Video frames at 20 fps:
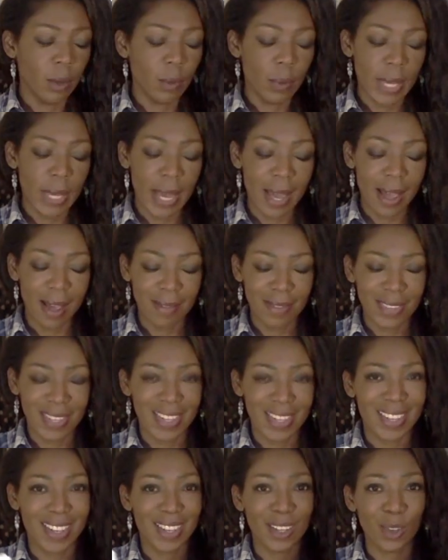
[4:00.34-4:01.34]
We have
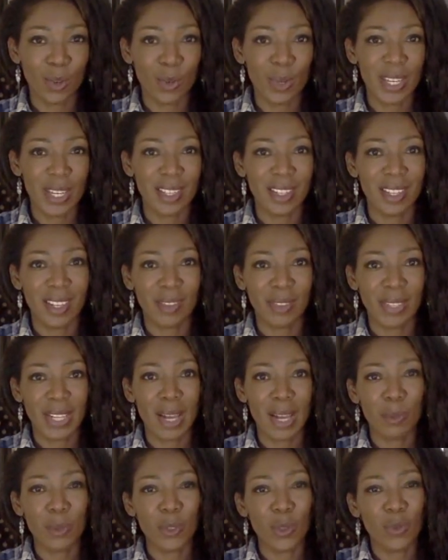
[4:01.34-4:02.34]
the Queen of
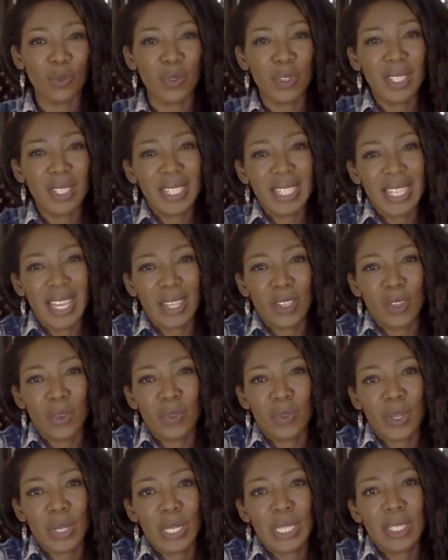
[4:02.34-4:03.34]
Cups. So feeling like you're
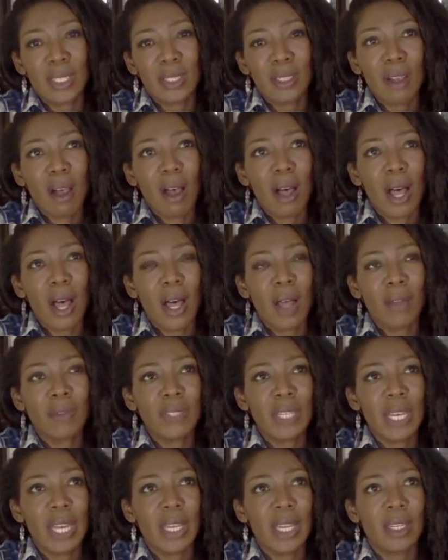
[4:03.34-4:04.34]
very
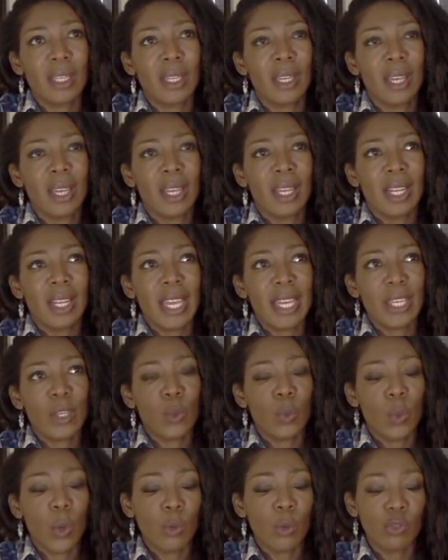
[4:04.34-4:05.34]
soft and like
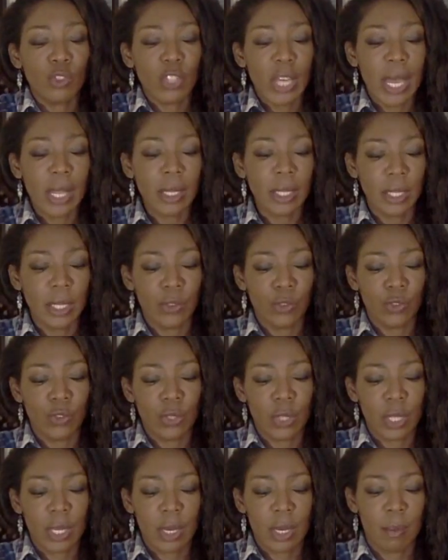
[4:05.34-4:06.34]
you won't
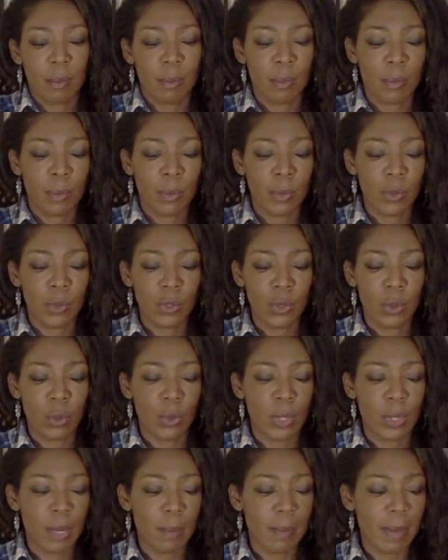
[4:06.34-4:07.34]
challenge them.
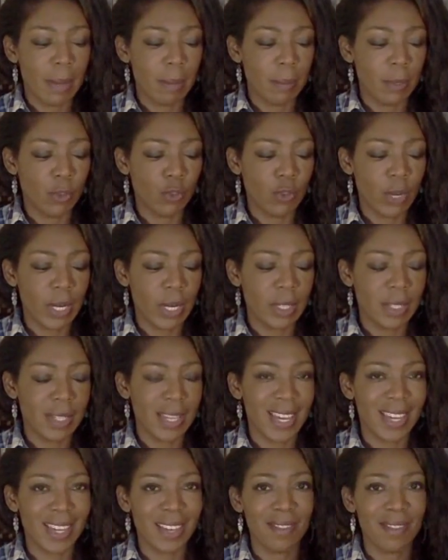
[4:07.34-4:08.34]
So they might be trying to
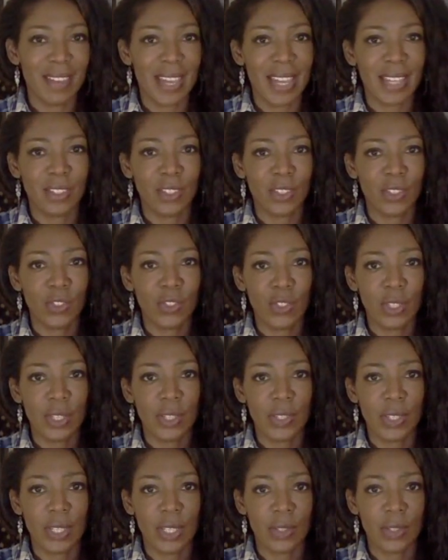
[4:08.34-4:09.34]
take advantage.
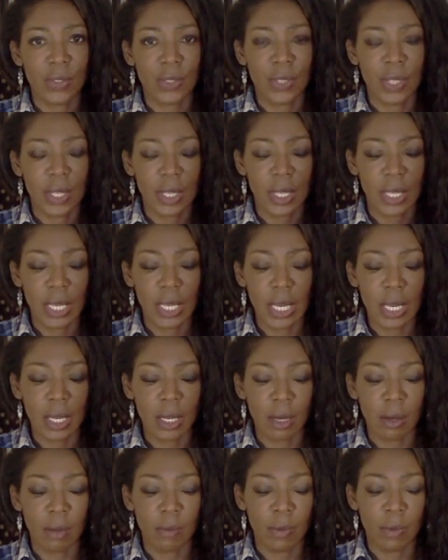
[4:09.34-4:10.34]
This is the
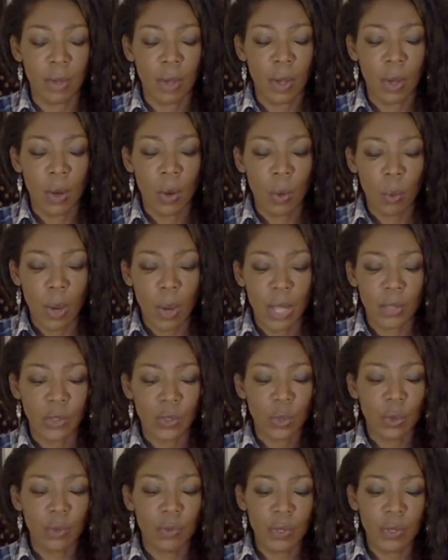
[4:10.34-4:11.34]
King of Wands.
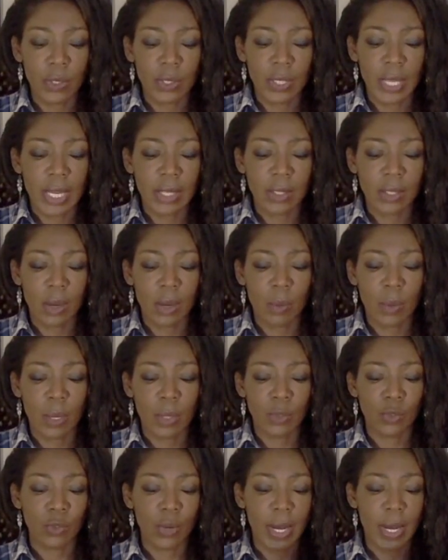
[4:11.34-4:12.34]
So it feels like
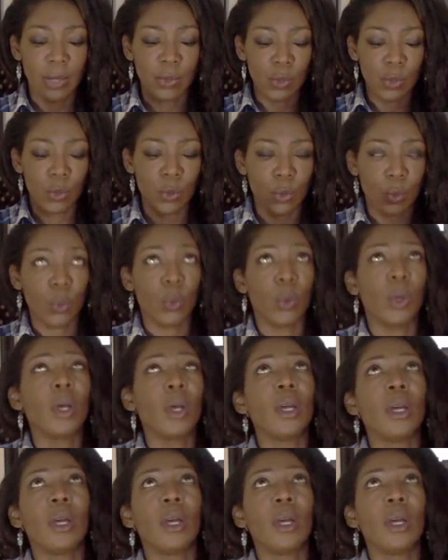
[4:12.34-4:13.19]
someone trying to,